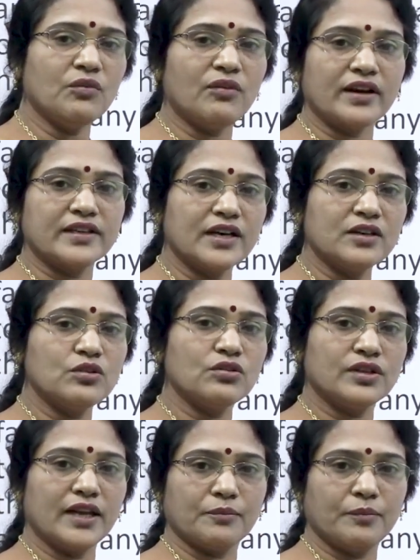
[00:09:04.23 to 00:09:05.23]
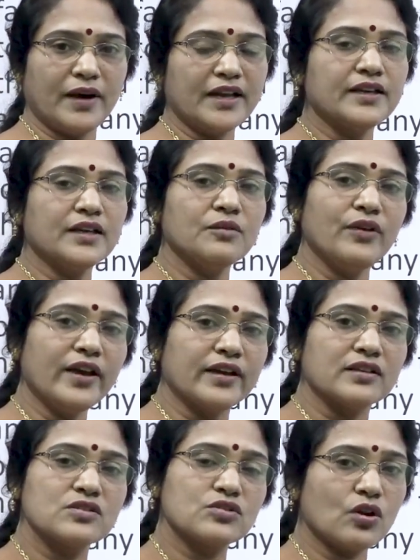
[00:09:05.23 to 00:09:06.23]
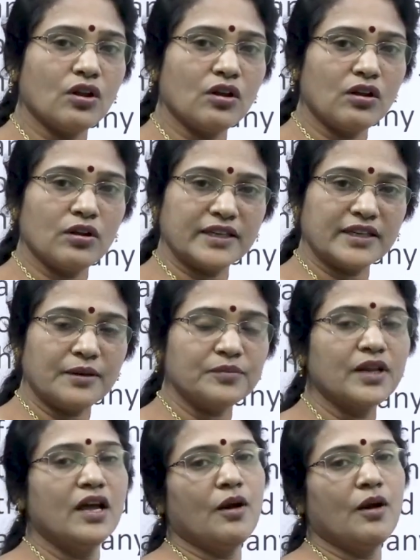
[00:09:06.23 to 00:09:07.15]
wanted to take part in the solo attempt,